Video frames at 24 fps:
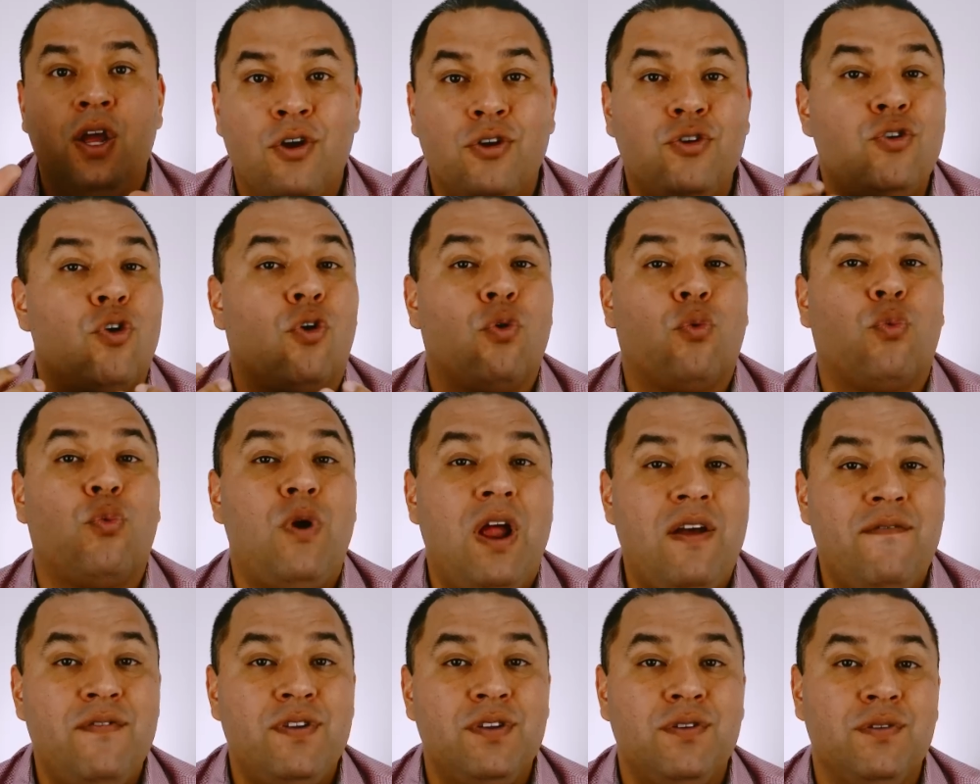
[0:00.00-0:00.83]
Your
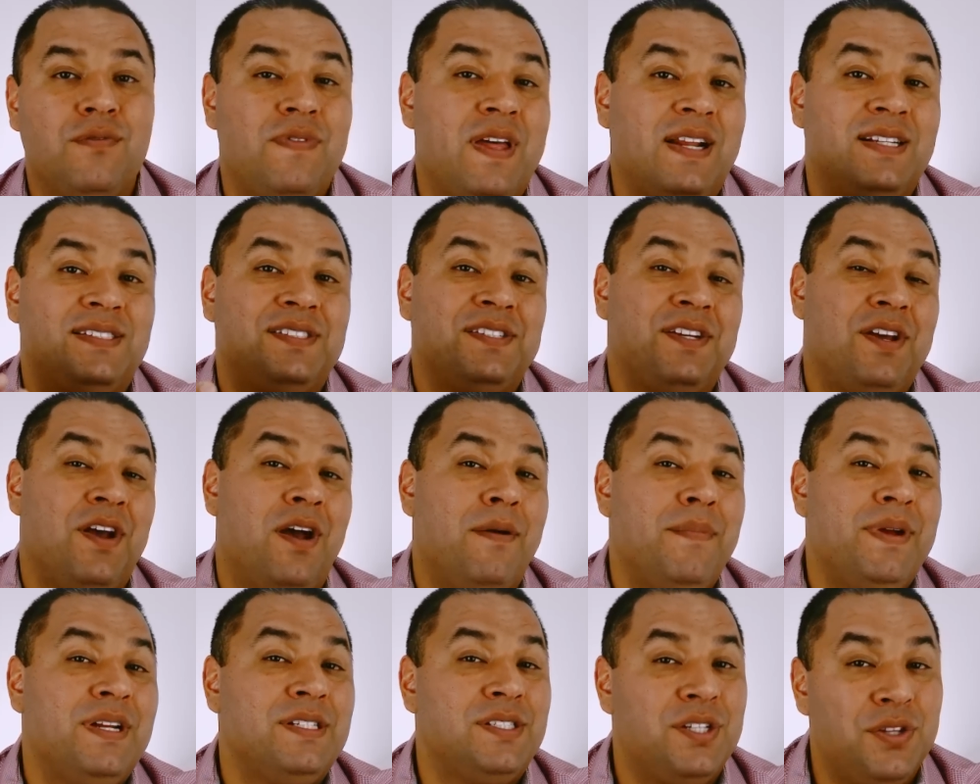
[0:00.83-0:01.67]
revenue that is
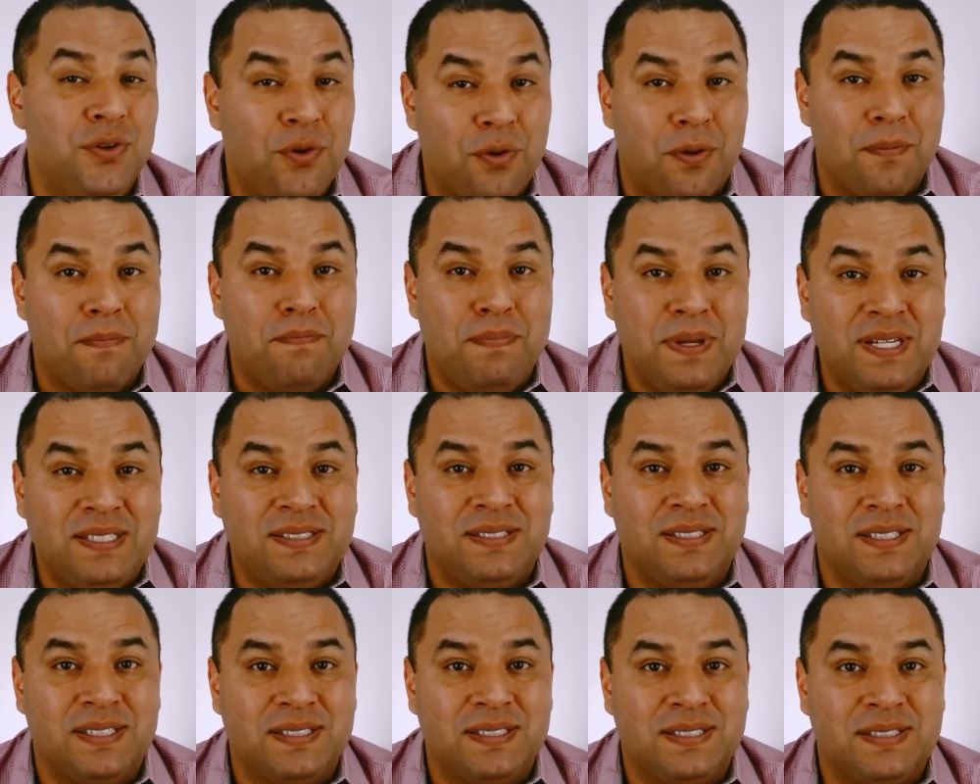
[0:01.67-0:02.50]
coming to your
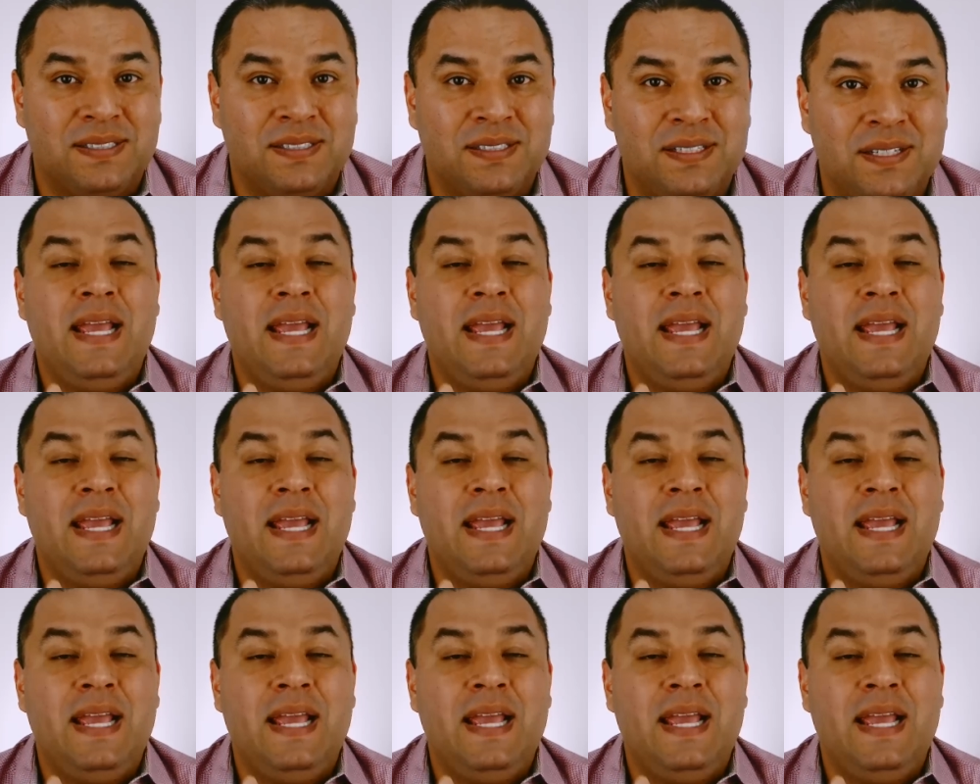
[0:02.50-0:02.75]
business